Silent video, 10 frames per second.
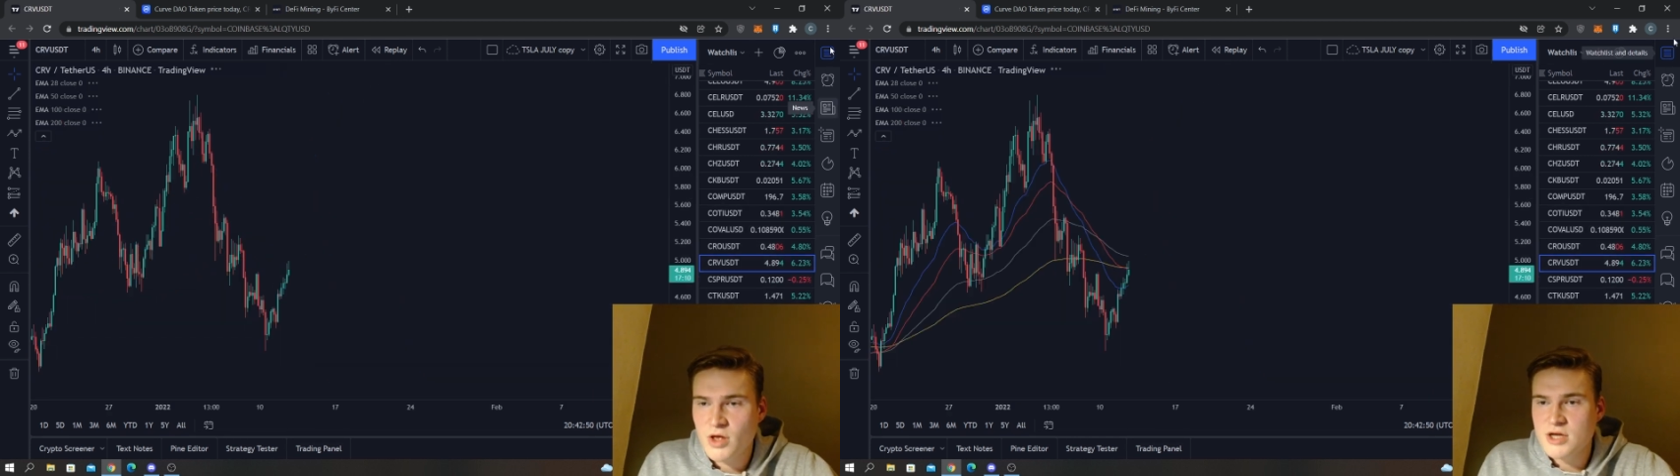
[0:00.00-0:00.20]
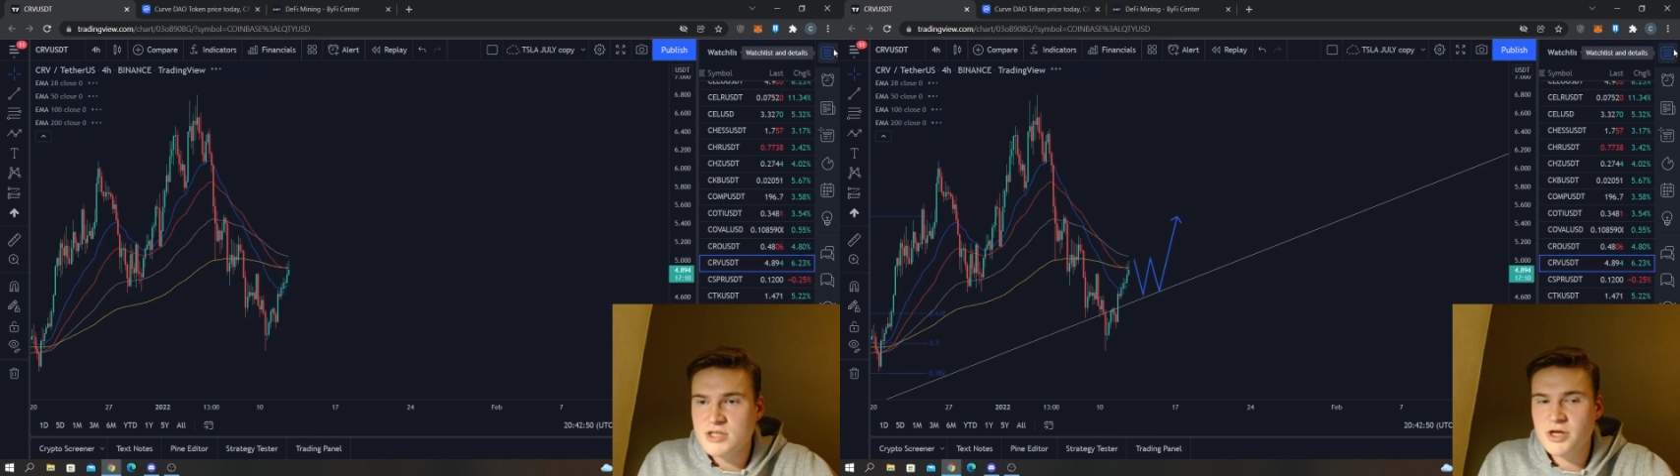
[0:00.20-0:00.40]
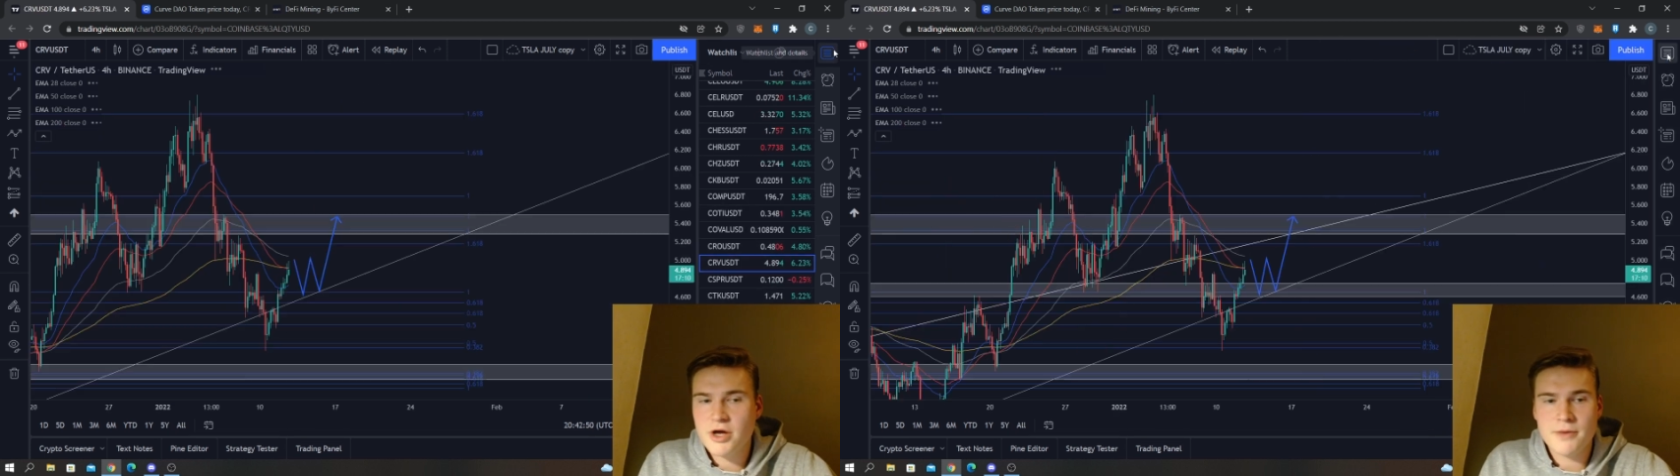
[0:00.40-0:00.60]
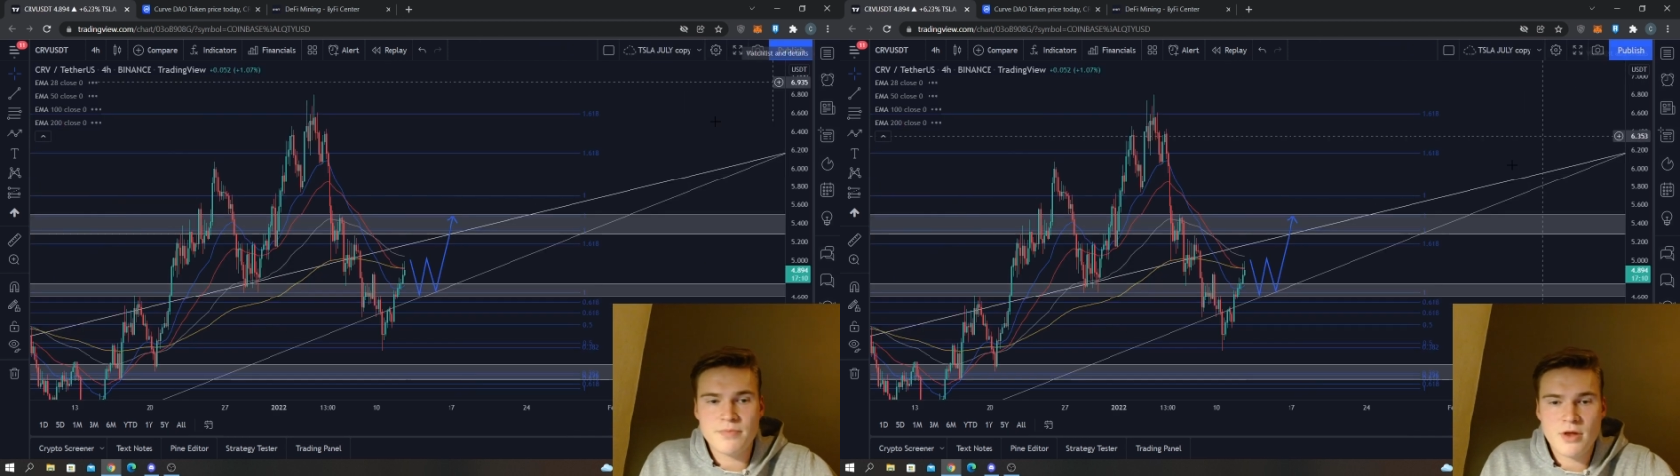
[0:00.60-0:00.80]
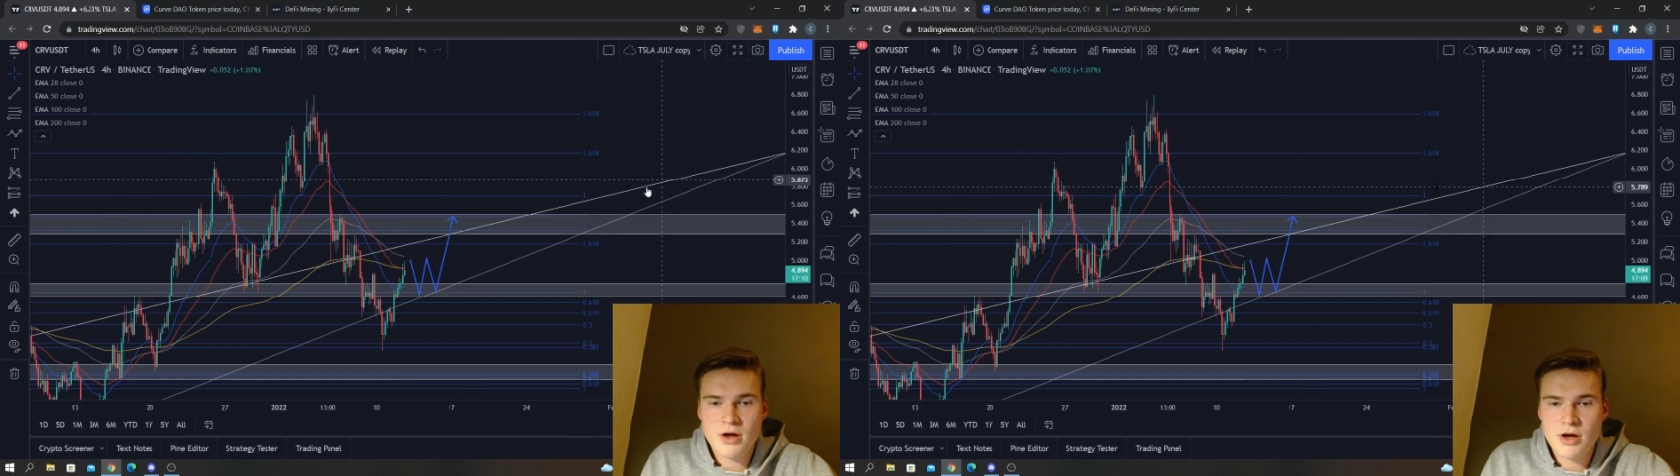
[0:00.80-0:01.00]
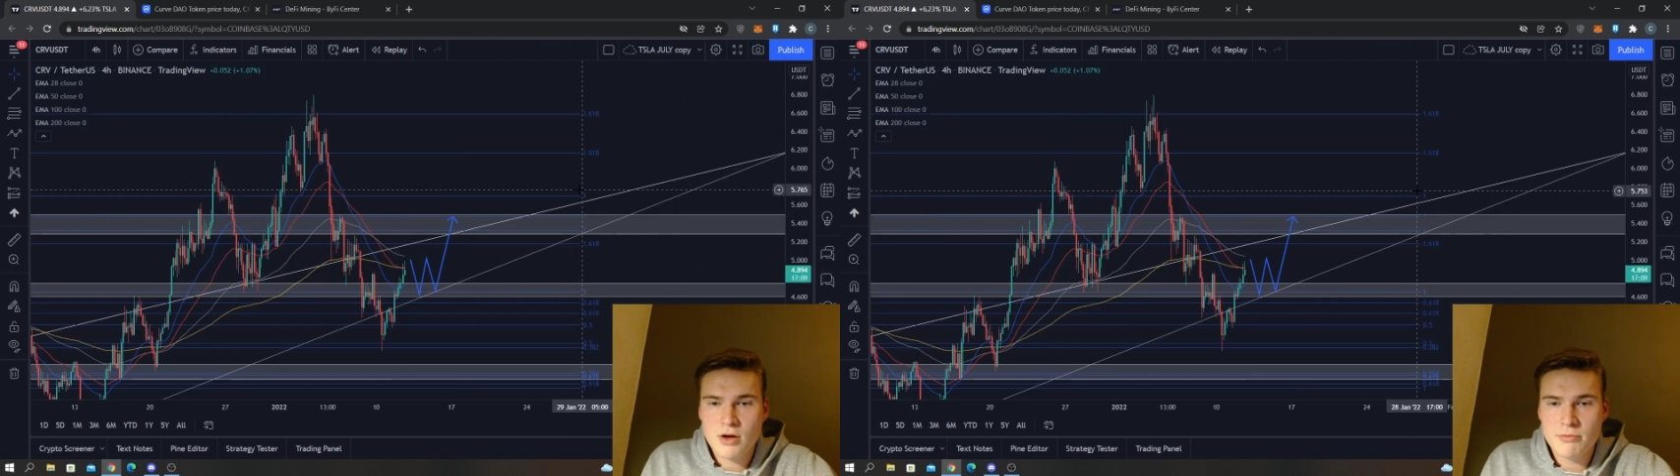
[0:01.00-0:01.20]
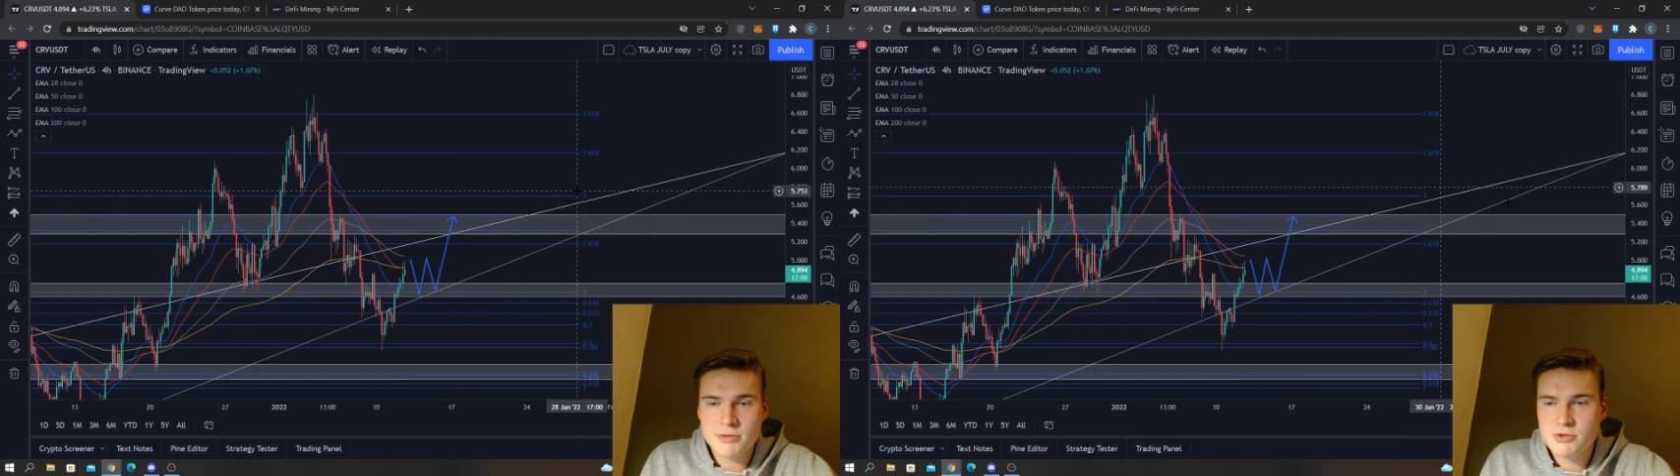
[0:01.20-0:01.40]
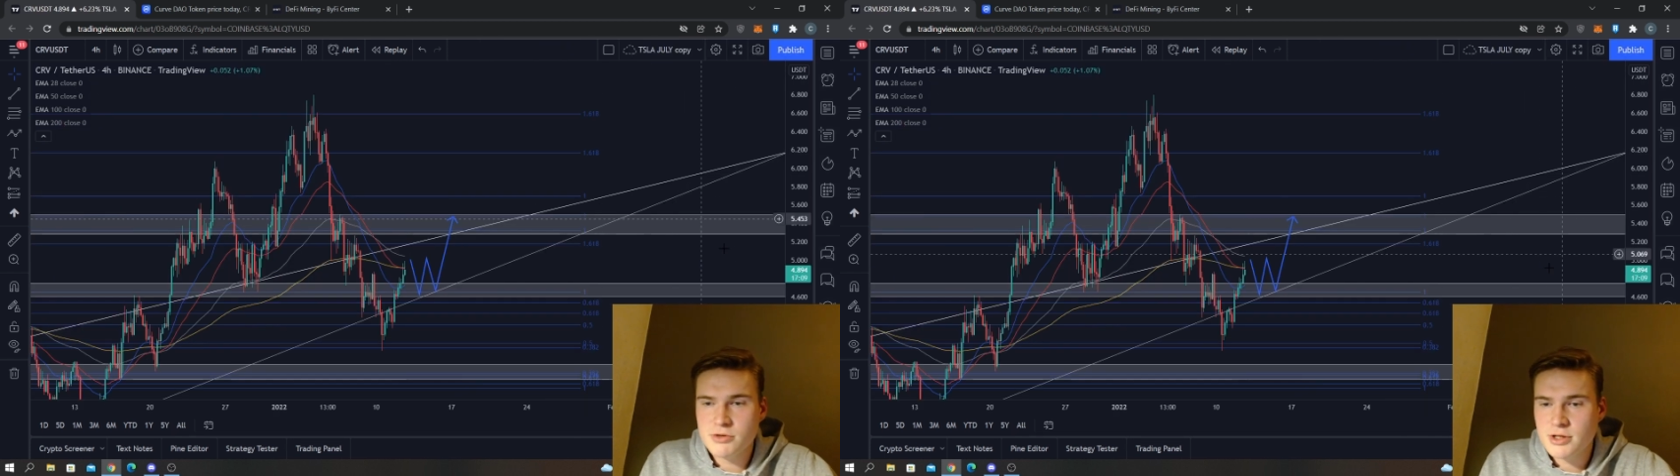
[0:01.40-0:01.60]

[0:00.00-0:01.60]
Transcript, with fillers: So yeah, we'll be doing